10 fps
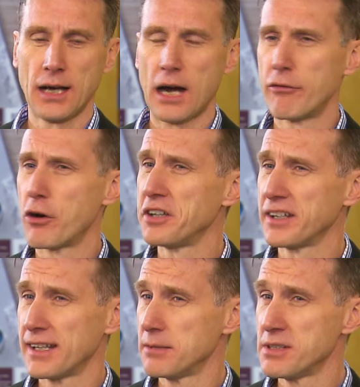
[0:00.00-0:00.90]

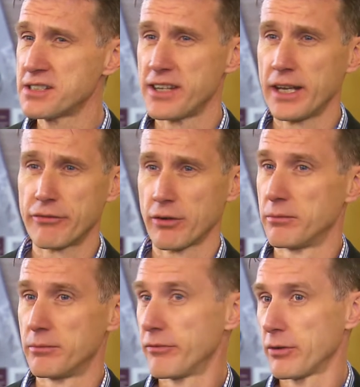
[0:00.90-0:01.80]
avoiding any mistake
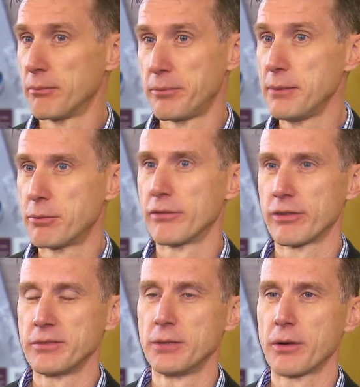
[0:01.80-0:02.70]
from, from people,
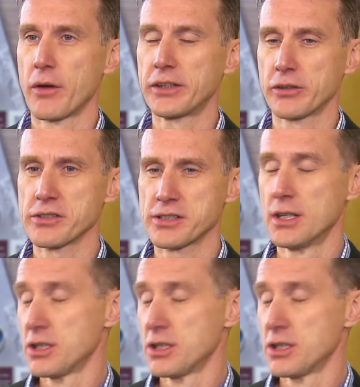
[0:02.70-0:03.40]
from the operators.